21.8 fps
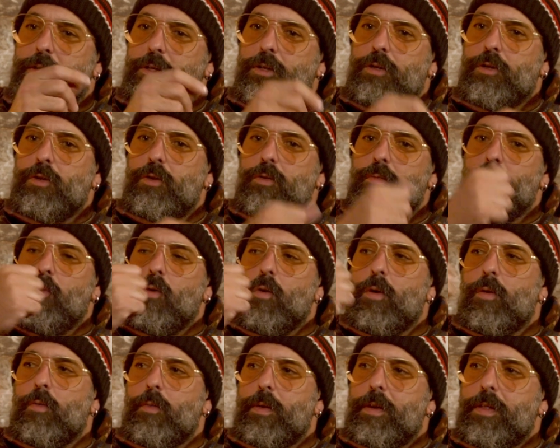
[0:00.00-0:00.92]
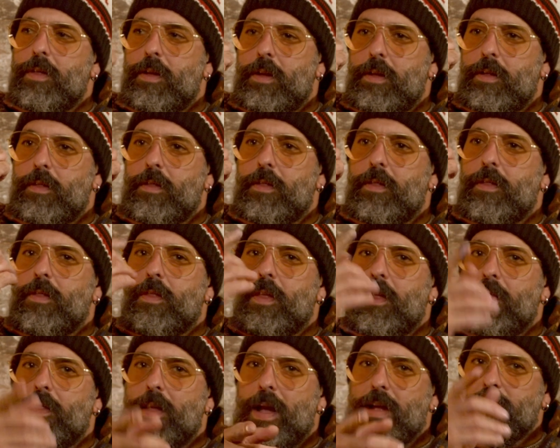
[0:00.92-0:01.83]
to do more with it, right.
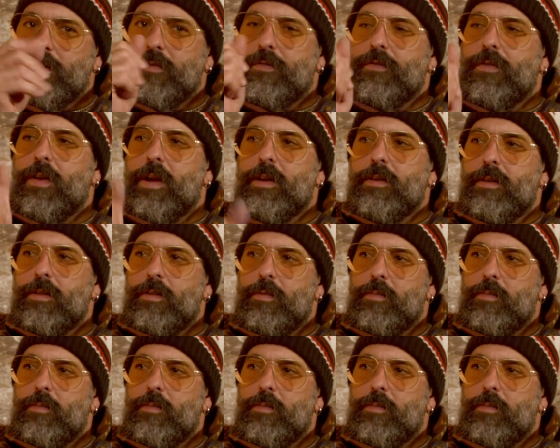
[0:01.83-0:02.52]
then that's affected the